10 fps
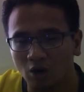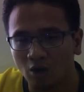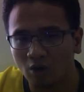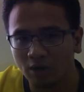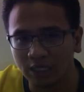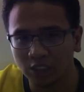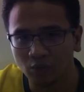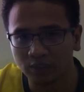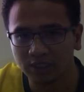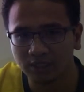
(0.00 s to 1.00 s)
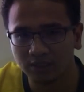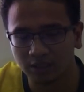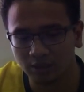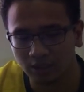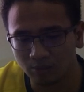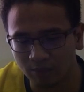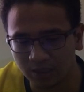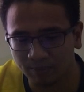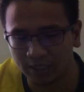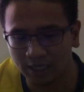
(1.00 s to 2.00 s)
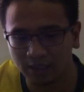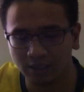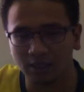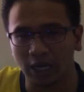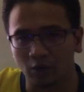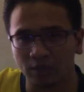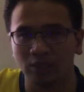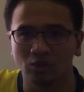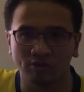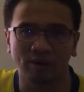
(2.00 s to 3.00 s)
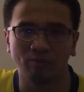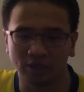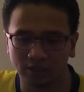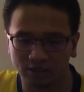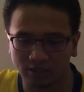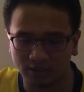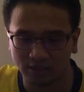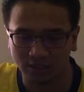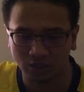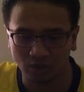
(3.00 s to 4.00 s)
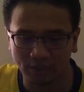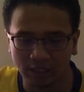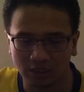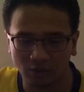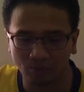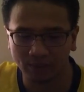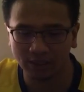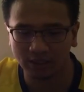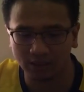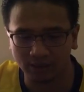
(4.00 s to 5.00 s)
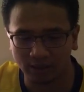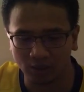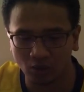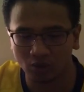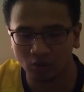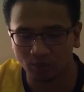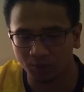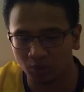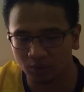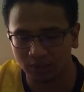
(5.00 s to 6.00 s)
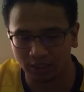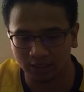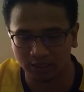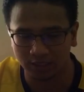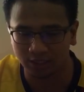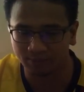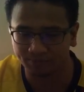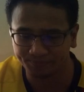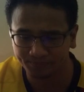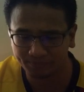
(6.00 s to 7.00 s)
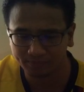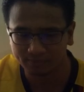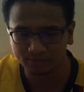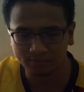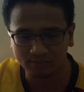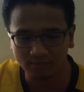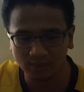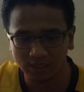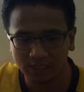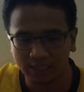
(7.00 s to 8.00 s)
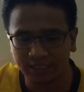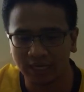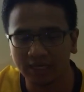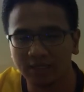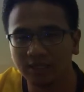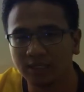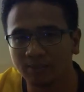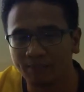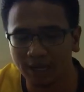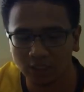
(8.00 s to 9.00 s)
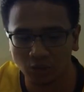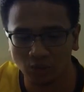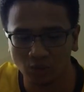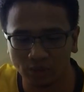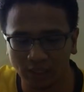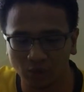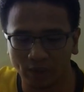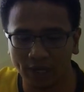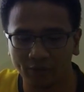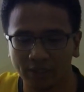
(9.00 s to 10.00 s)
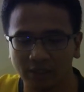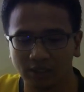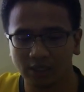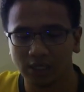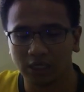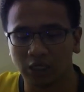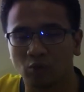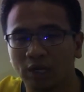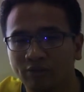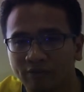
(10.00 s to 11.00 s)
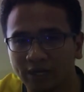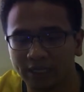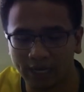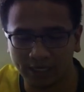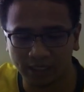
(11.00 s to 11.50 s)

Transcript: all execution must be done according to framework. So there could be no loopholes in the system. Secondly, the bank should look into hiring qualified and